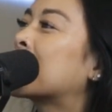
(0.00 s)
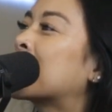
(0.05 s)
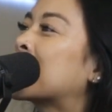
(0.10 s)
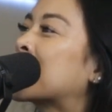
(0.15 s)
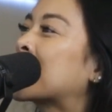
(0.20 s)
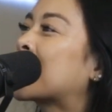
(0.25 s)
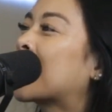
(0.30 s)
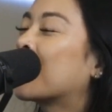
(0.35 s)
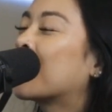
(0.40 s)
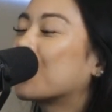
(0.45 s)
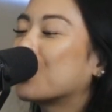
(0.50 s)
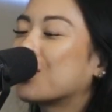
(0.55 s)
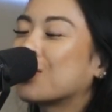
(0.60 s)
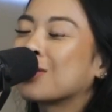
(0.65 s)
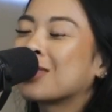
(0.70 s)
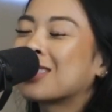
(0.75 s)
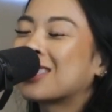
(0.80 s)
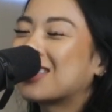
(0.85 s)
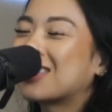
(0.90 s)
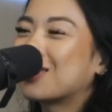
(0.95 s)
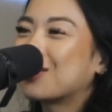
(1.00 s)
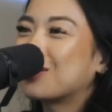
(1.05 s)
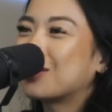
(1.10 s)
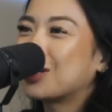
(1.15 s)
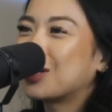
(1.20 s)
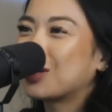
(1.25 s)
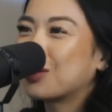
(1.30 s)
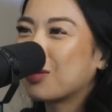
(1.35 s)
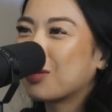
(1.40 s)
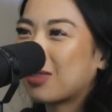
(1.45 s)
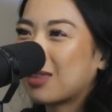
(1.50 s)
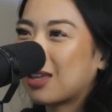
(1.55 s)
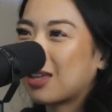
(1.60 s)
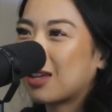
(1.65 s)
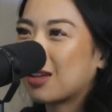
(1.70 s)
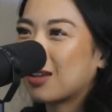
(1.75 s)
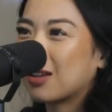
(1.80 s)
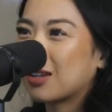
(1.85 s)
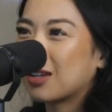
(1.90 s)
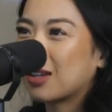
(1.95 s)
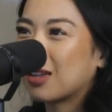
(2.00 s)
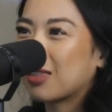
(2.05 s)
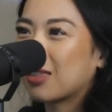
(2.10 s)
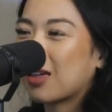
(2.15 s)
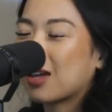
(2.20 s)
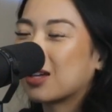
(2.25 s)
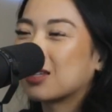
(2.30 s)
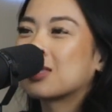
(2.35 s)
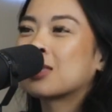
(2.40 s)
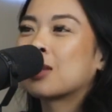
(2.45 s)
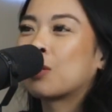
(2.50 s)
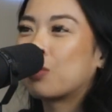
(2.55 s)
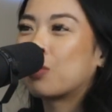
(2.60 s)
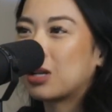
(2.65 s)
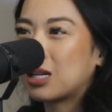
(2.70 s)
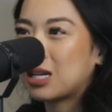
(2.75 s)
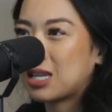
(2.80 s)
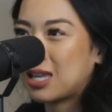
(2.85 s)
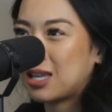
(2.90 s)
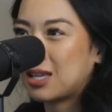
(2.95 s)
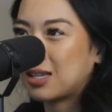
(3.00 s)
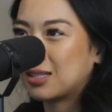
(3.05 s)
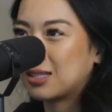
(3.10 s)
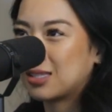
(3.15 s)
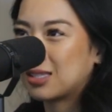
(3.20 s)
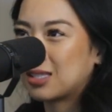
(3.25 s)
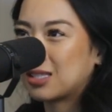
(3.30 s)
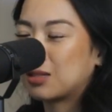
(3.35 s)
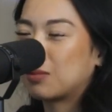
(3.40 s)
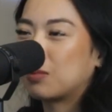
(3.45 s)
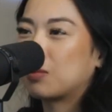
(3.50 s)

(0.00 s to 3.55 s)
skills do you think that someone needs to